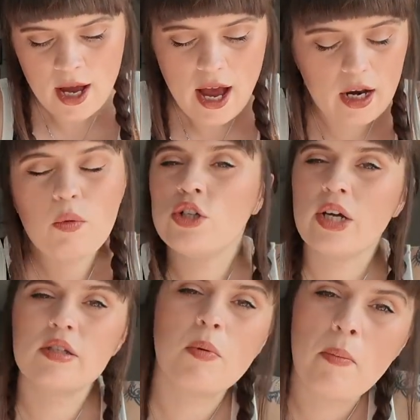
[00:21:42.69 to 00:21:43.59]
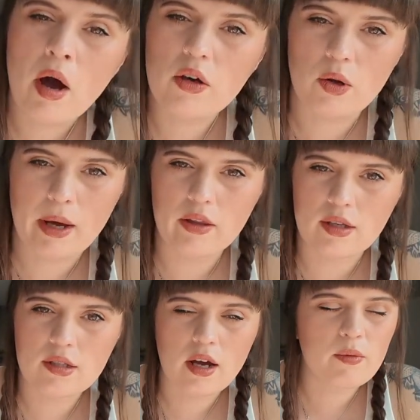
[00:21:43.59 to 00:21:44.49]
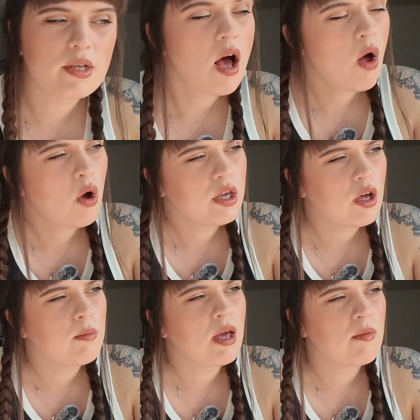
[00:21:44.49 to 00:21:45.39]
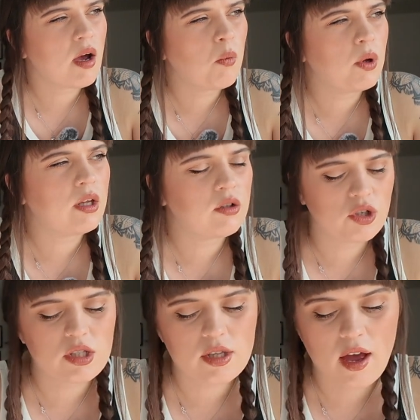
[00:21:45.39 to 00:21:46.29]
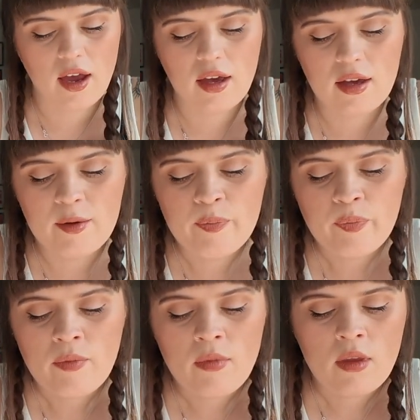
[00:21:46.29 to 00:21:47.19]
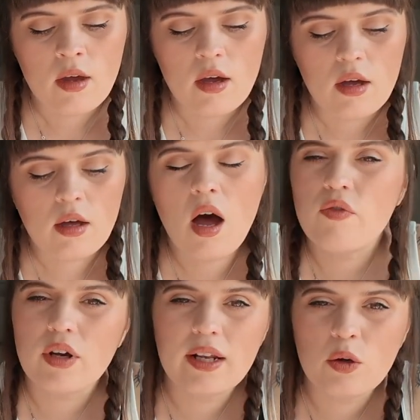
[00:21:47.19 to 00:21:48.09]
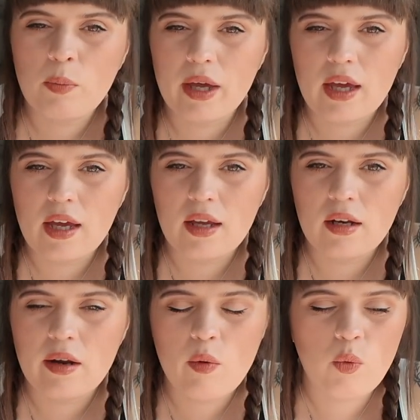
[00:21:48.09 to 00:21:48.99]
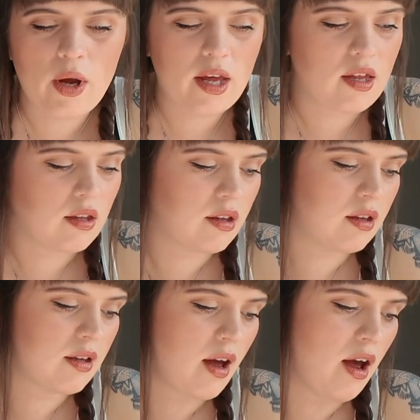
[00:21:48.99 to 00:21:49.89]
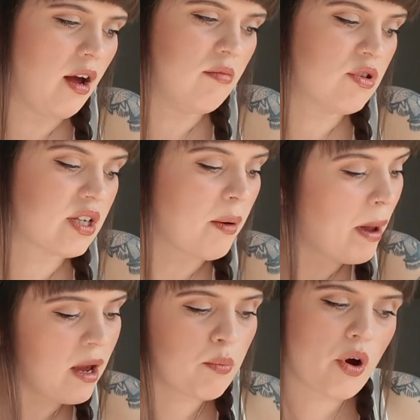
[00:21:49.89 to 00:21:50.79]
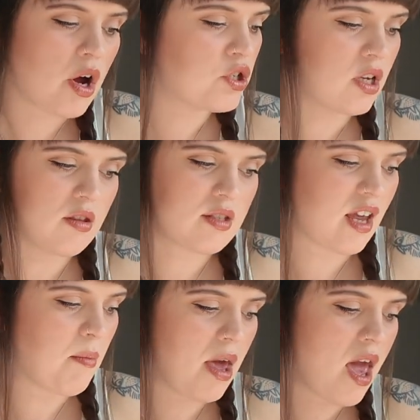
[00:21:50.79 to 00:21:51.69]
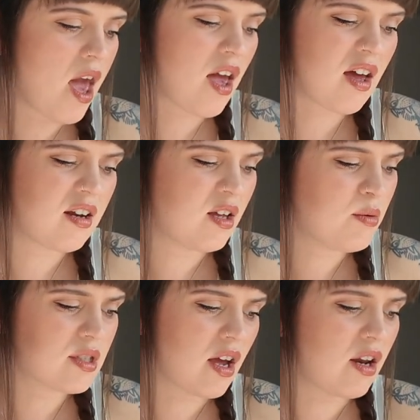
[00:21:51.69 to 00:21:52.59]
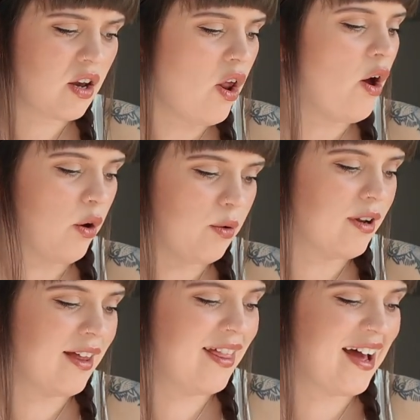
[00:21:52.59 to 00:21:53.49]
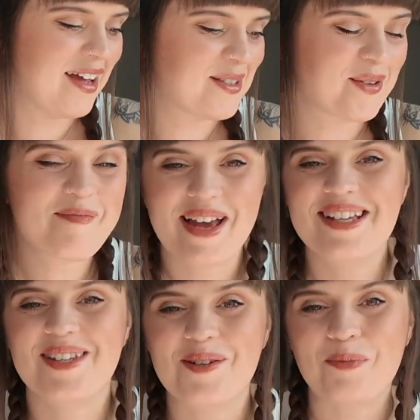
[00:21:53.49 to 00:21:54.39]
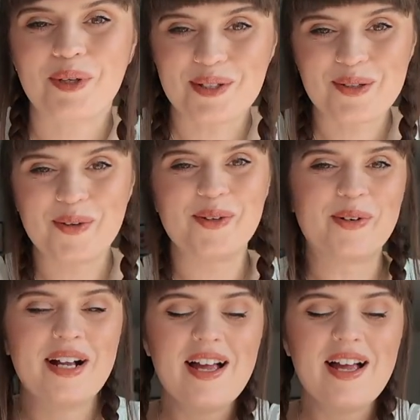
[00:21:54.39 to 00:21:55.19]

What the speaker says: And I was chatting to my partner about this, and I was like, oh, you know, maybe I will just like cover a little bit in with just like a paintbrush and the same ink, and he was like, no, like that's what makes those prints cool,